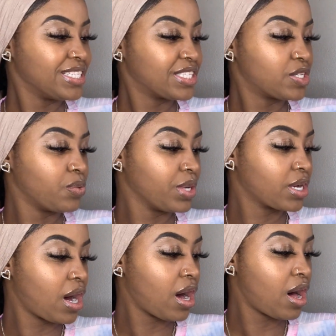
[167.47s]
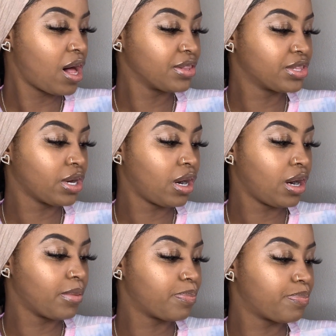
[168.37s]
to recall
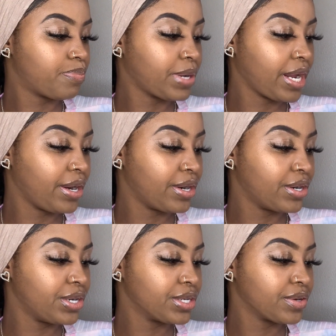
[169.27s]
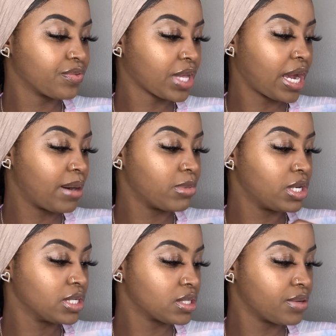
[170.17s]
the paired
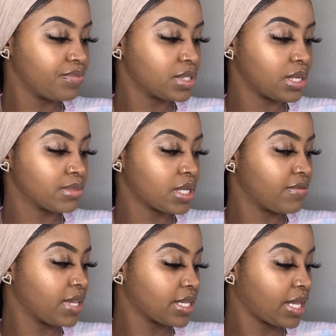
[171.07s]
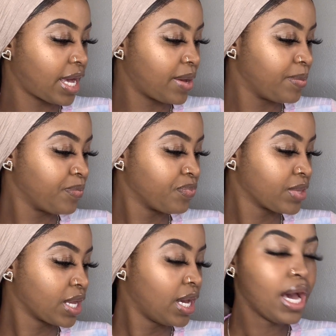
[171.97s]
cameras, some stuff like that.
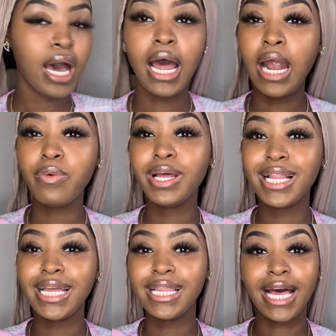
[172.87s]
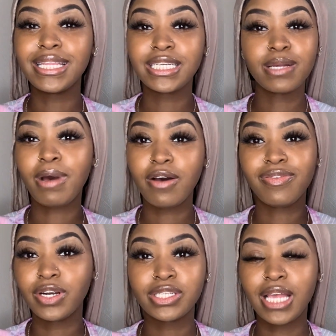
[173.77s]
I really like this is my
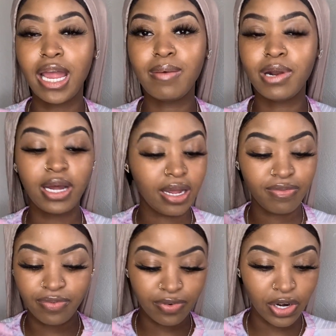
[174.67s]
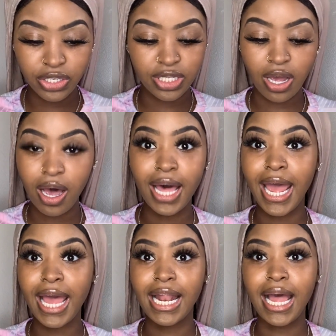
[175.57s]
first camera and first all
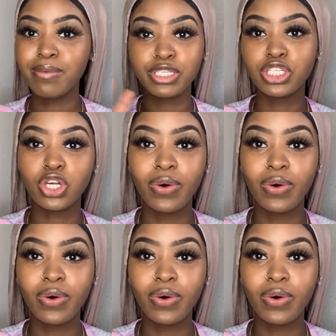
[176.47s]
that. Like, I'm just so